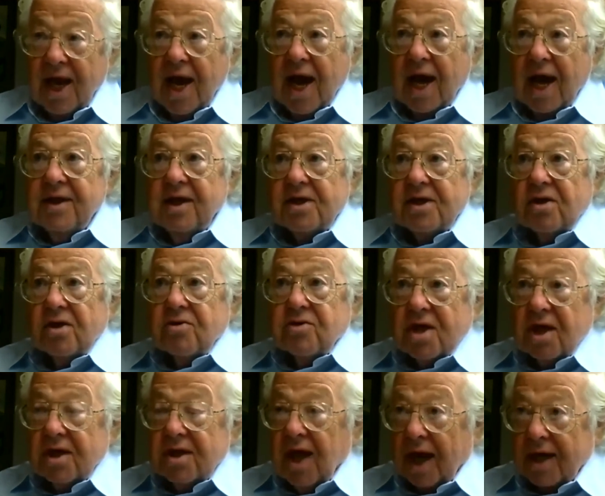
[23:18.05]
And the Jews
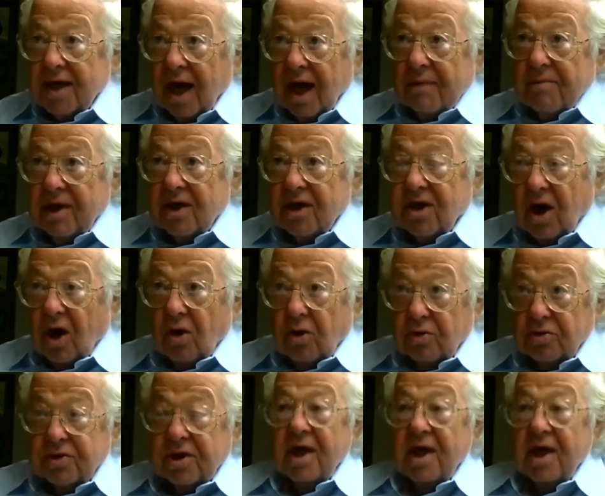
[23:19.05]
did not come in
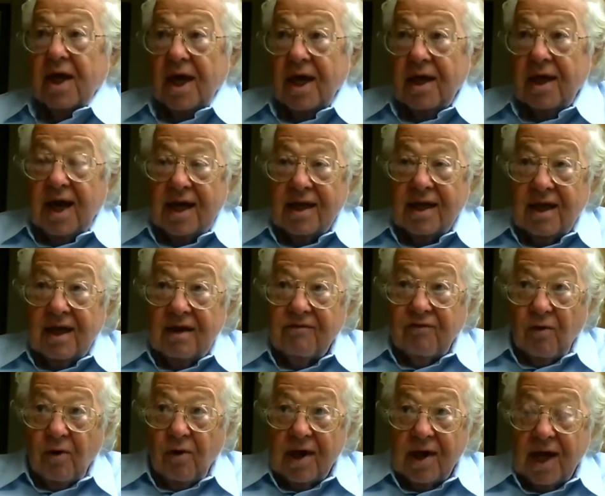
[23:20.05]
cold in nineteen
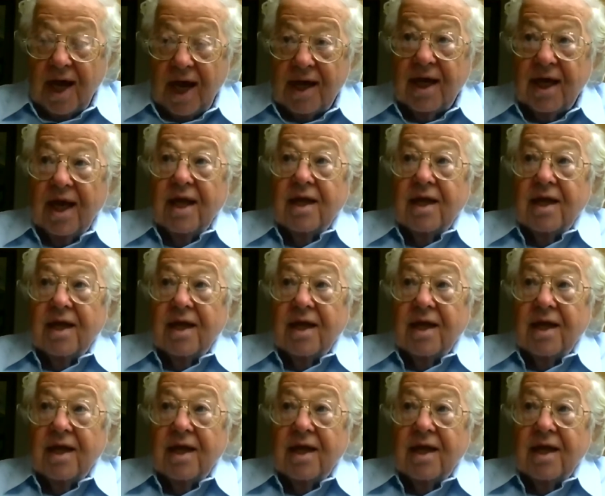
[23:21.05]
forty-eight.